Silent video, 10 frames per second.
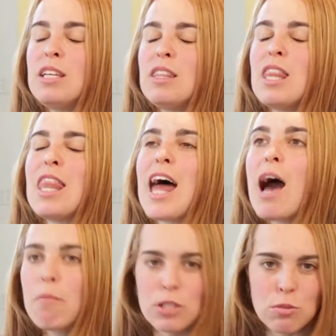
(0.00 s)

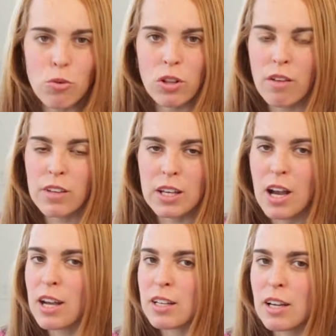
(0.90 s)
that much more loving and
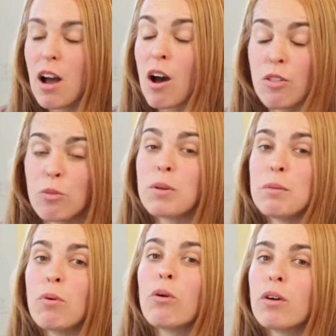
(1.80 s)
kind to other
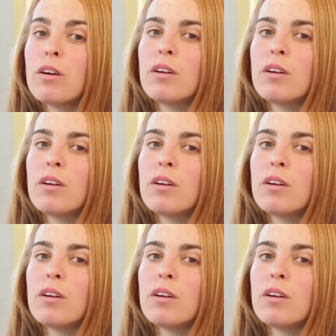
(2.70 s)
people.